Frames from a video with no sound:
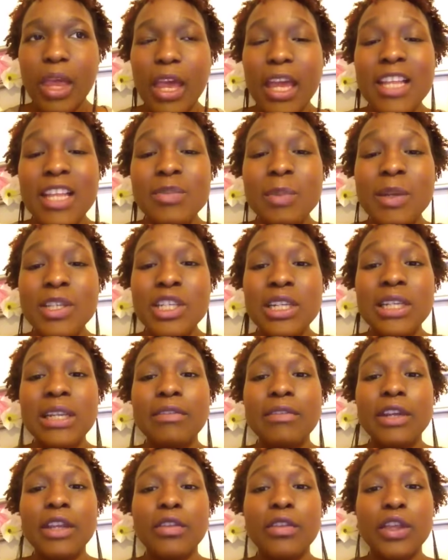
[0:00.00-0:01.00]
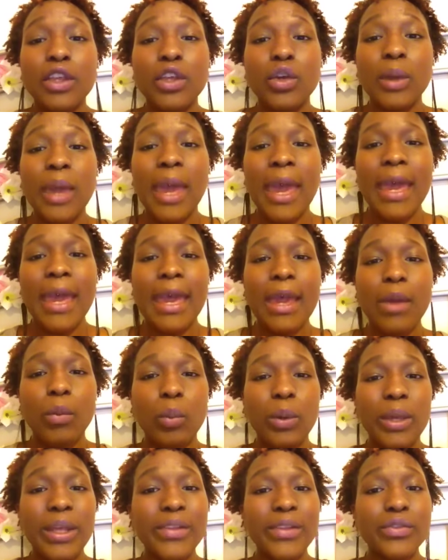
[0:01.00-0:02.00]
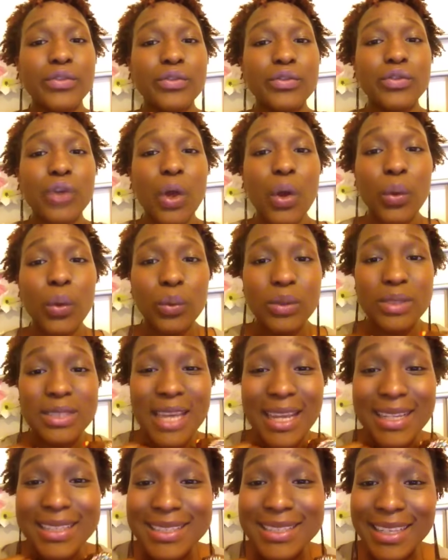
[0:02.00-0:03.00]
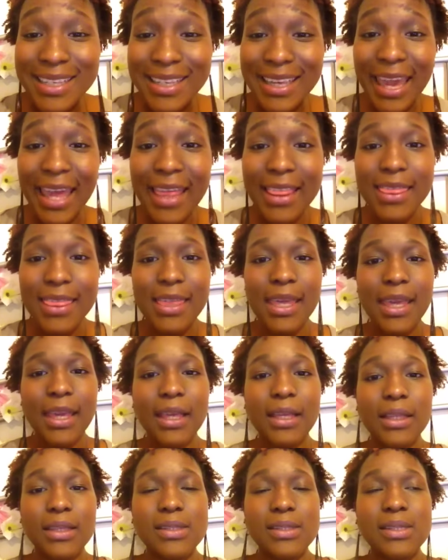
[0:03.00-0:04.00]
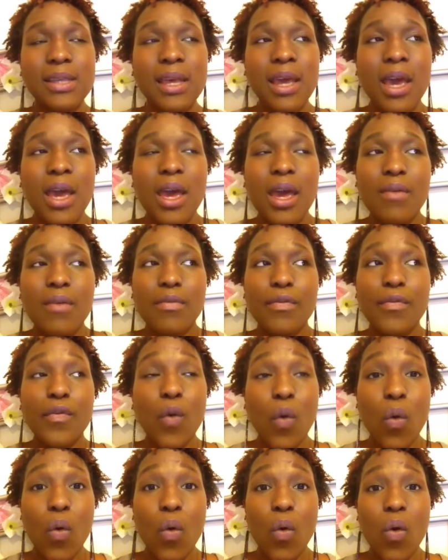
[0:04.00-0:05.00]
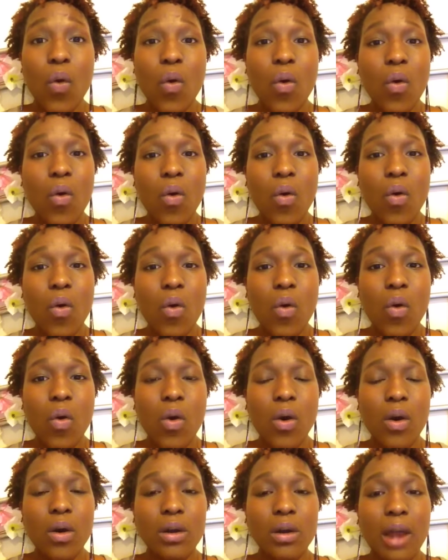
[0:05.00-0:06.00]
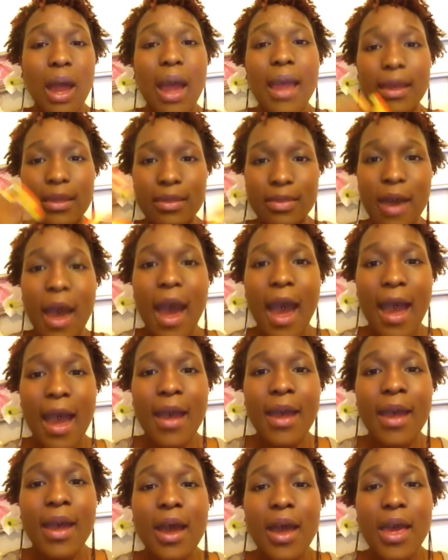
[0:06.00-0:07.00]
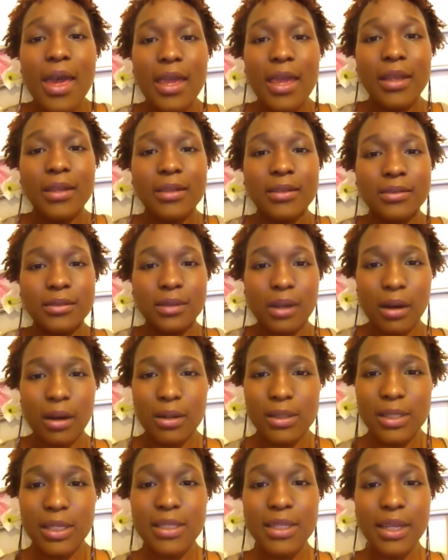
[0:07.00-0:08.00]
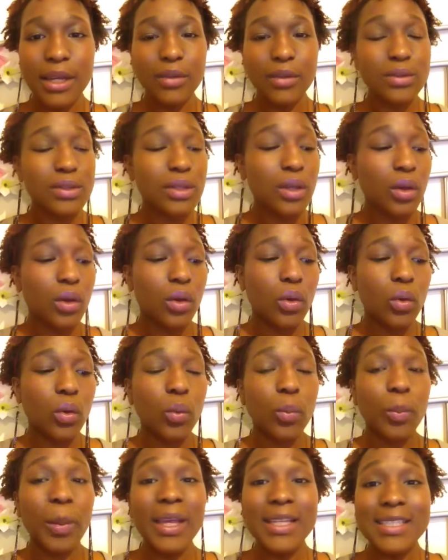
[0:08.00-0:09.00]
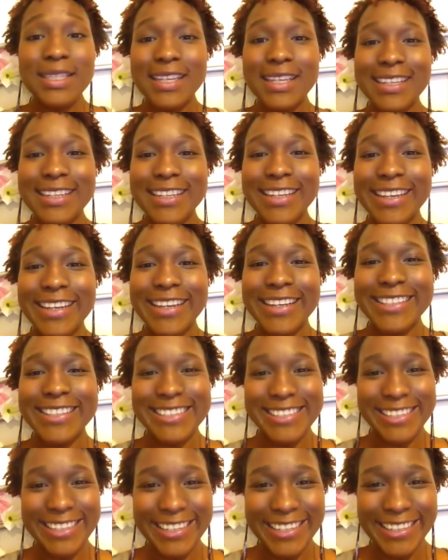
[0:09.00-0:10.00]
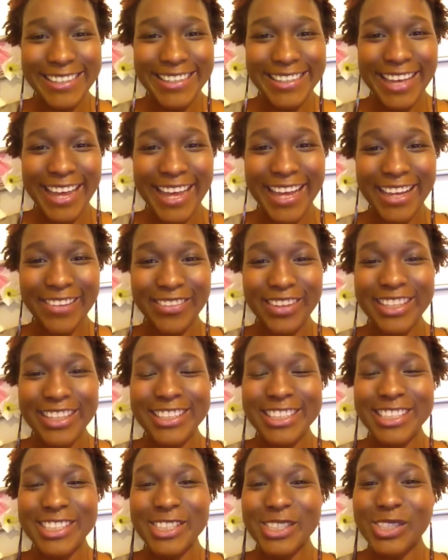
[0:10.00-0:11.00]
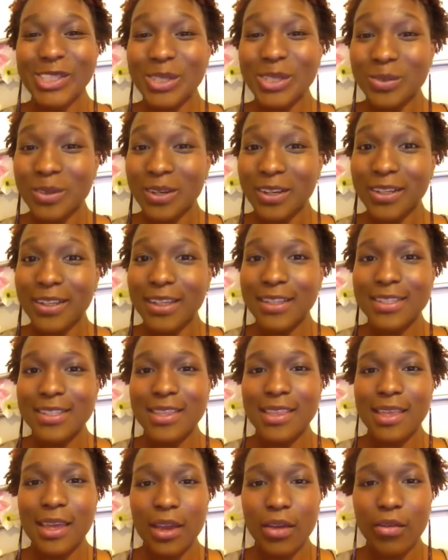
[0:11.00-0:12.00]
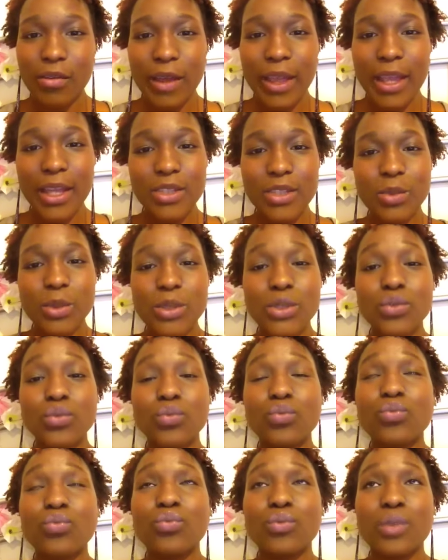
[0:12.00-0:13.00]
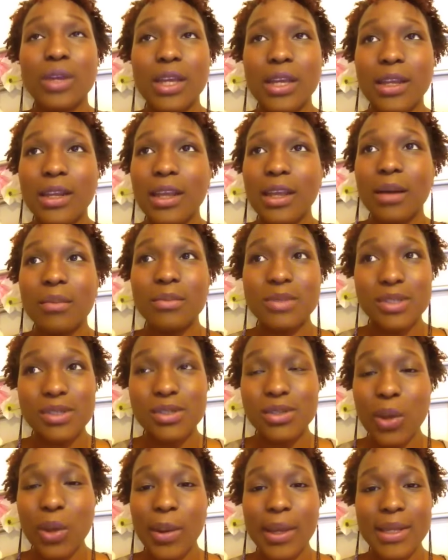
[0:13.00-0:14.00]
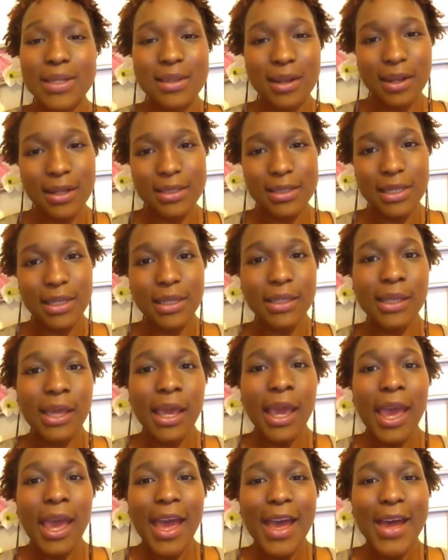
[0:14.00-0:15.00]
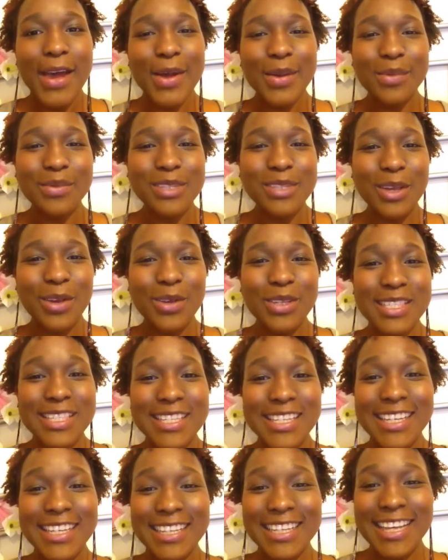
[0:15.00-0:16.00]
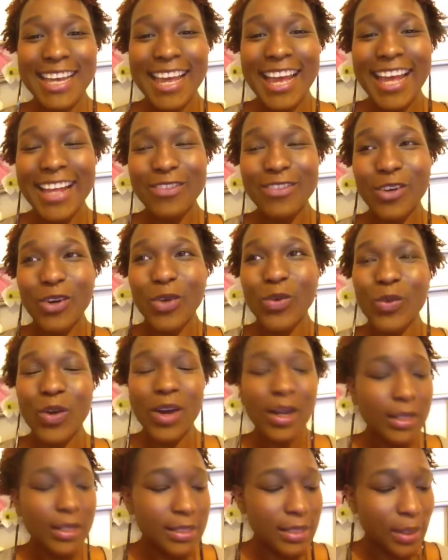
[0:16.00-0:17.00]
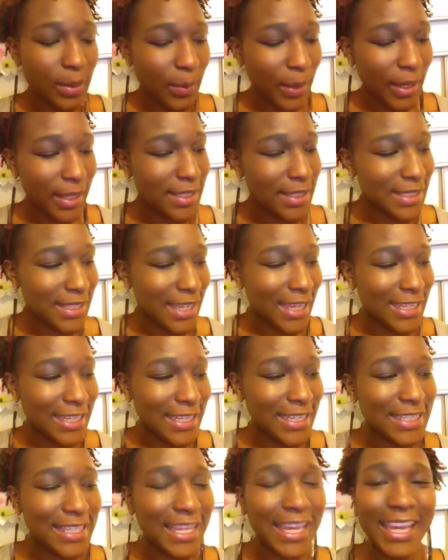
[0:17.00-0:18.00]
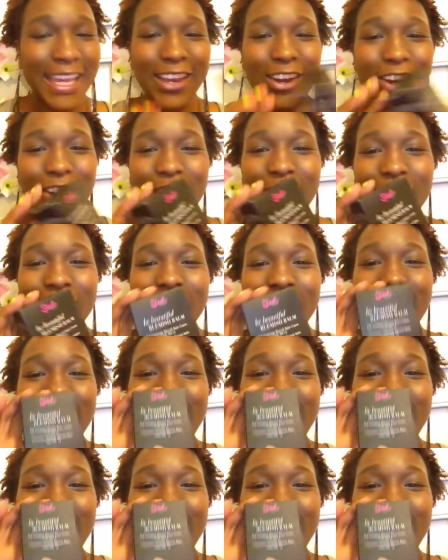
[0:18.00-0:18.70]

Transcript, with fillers: especially living in the UK, we don't tend to get things for like that in our skin tone. So basically, Sleek have introduced one into their range, which is really I'm so excited. Um, so Sleek have got one. So base it is here,